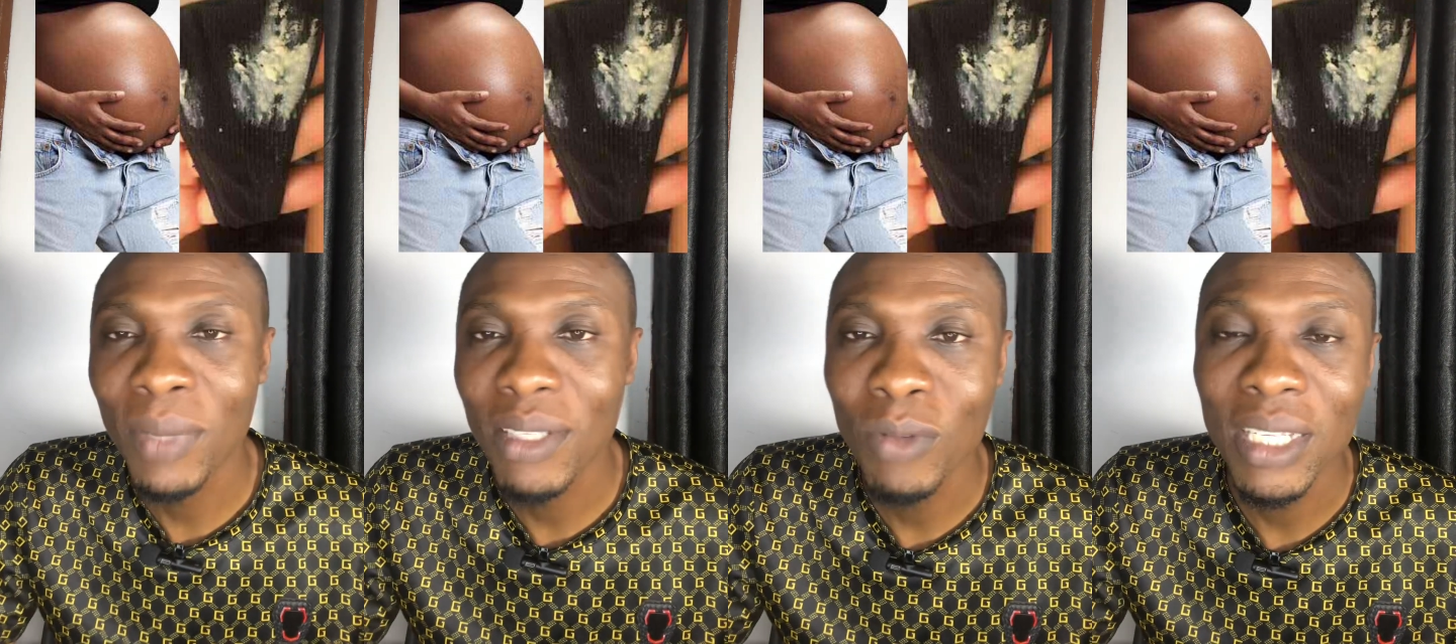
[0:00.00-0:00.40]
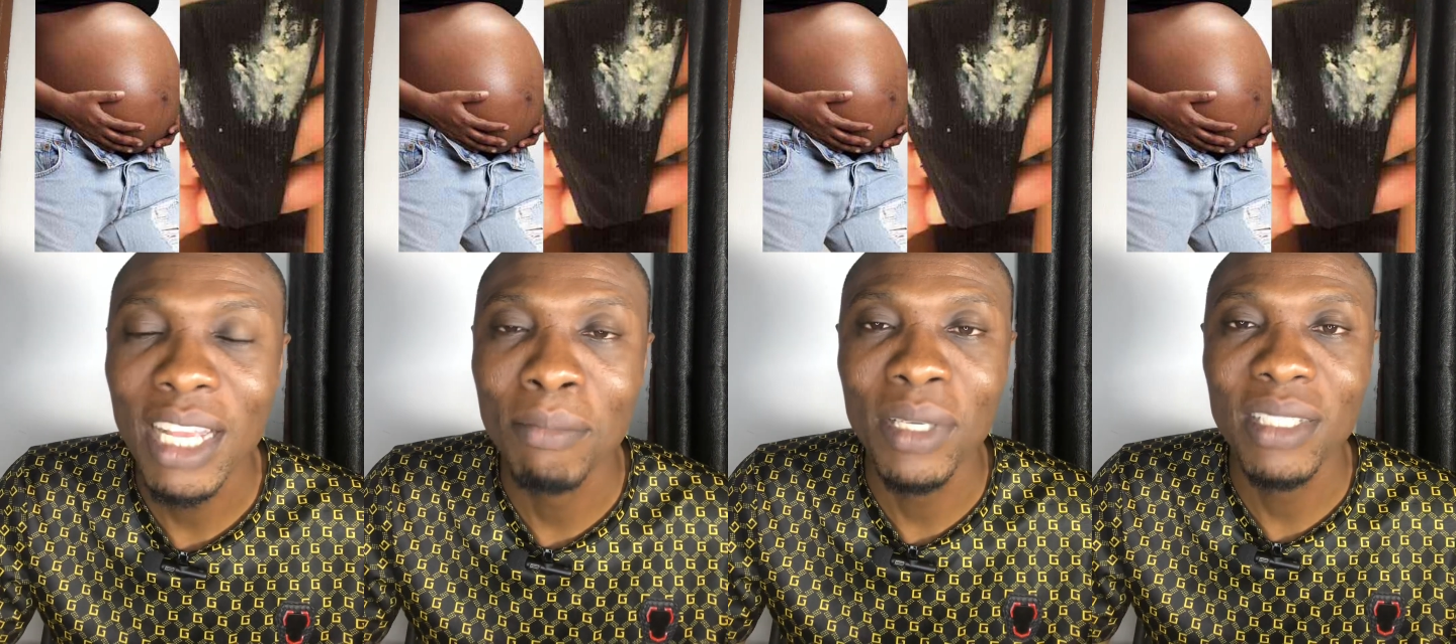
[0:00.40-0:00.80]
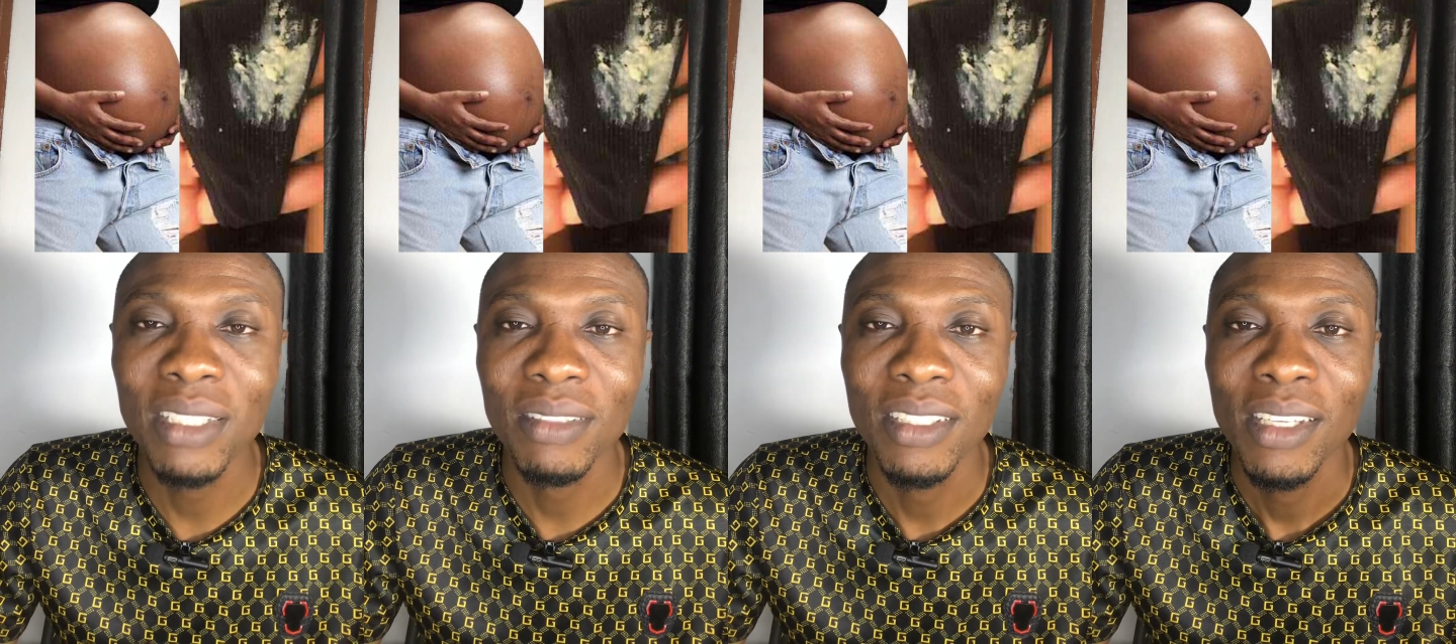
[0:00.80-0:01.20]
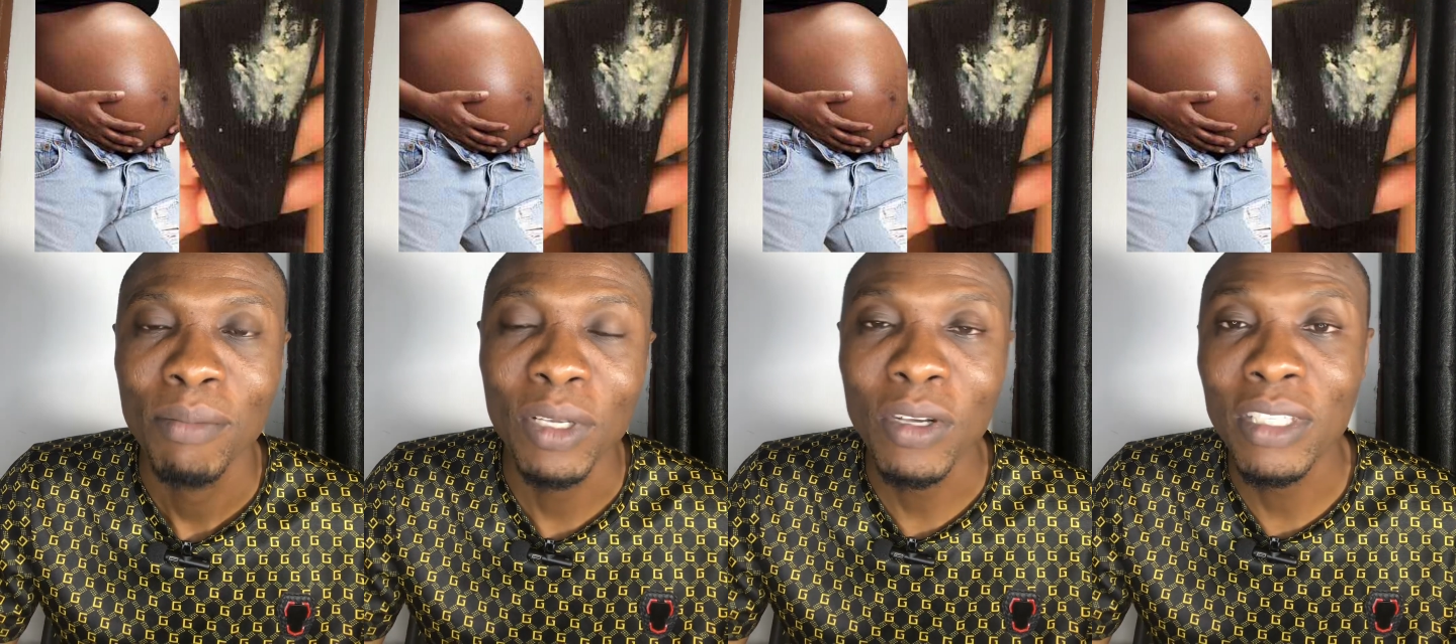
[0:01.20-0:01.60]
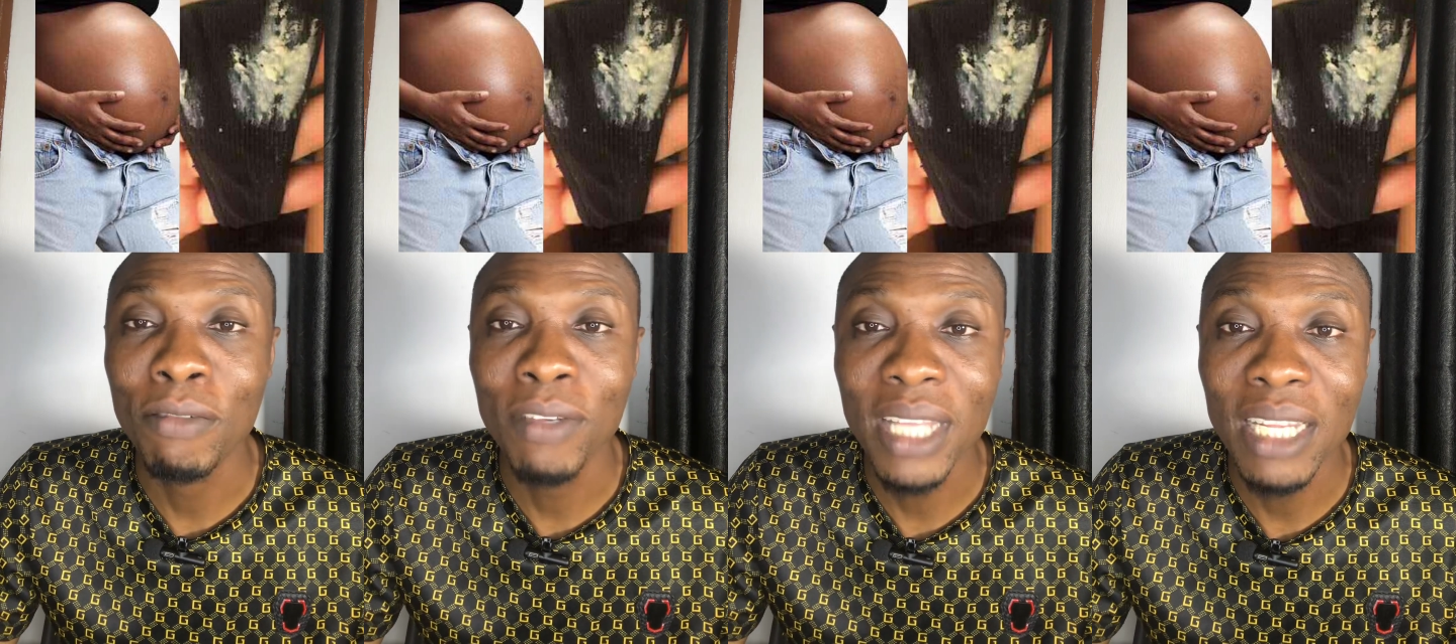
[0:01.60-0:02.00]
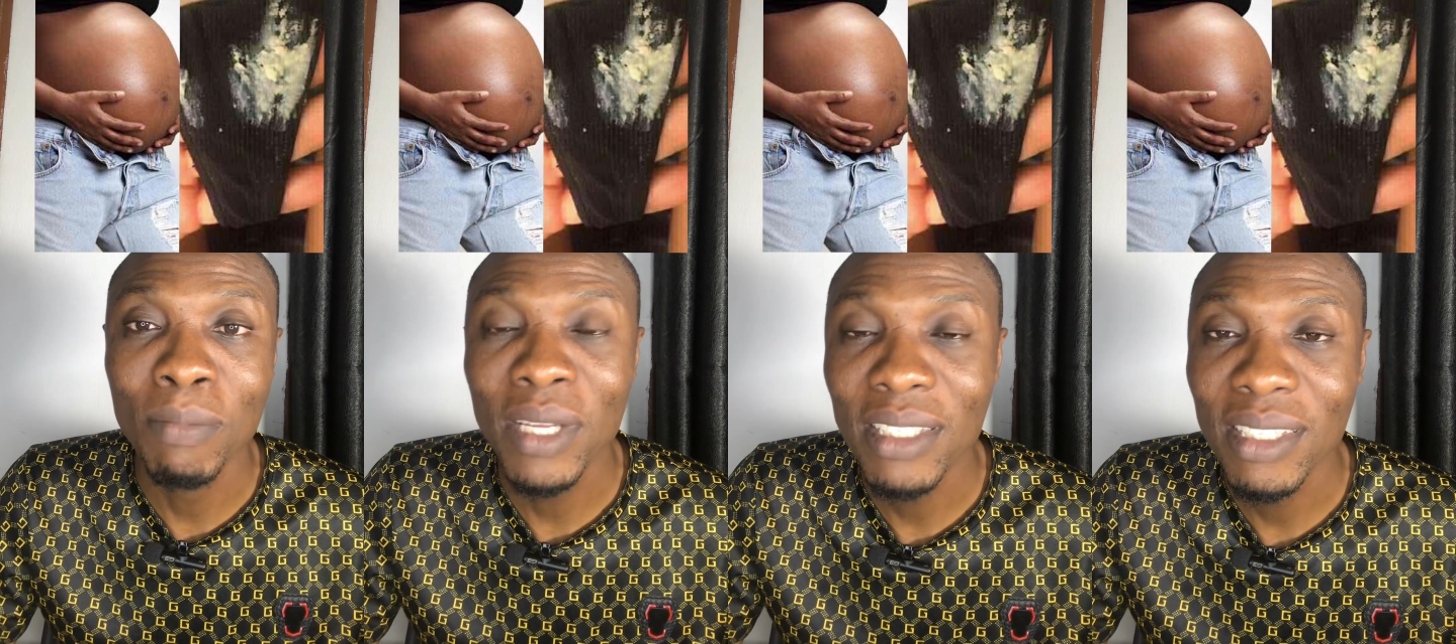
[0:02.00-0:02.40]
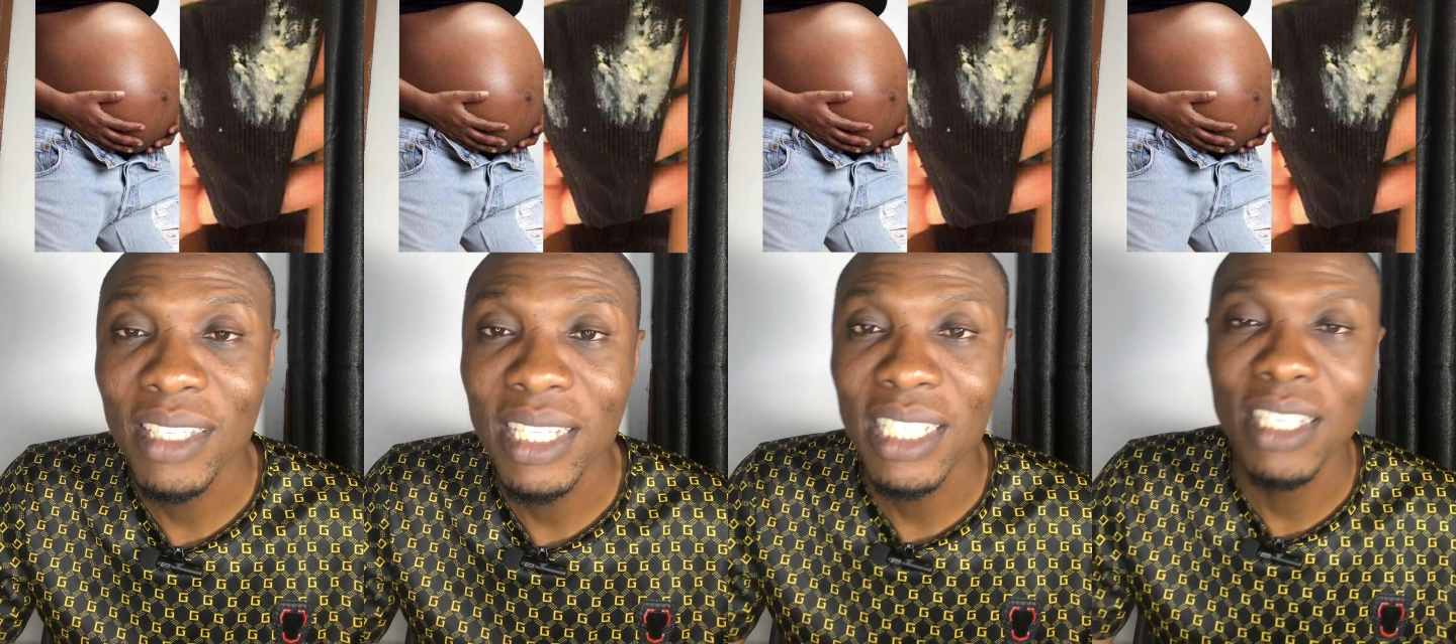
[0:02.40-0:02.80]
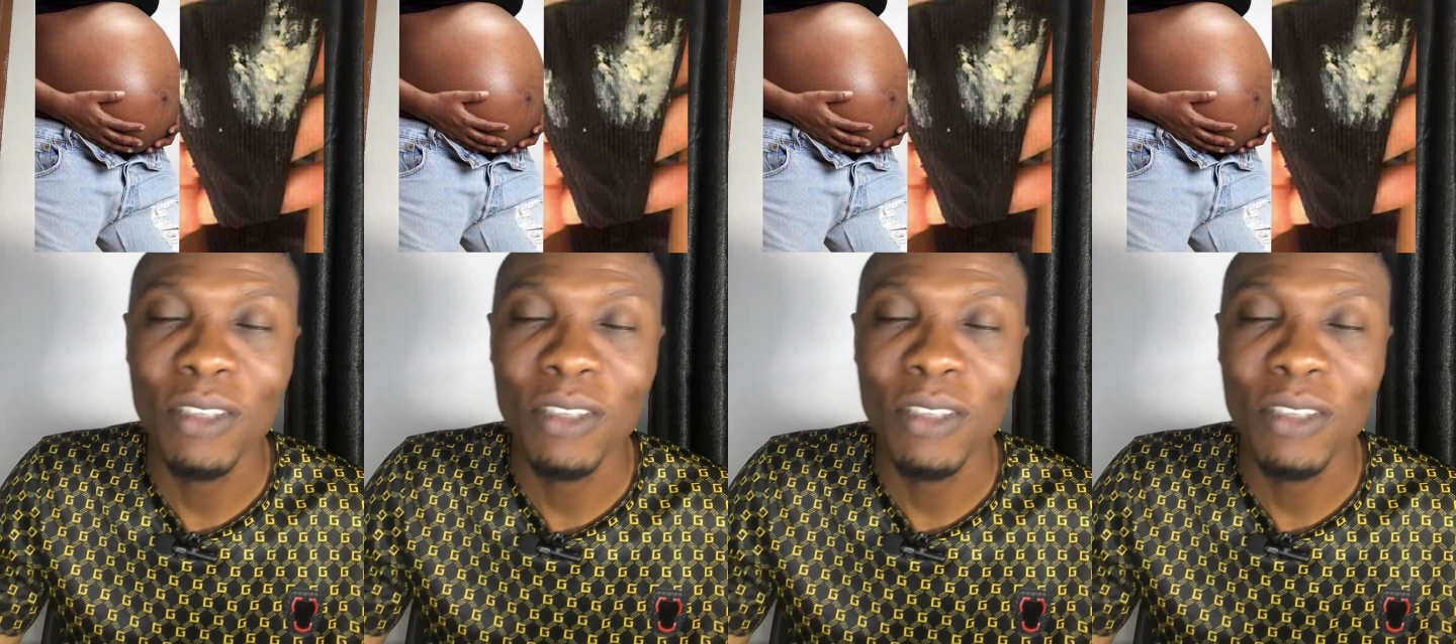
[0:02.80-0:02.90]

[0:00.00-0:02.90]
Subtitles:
part when they are bathing. Because they feel that the place is dirty,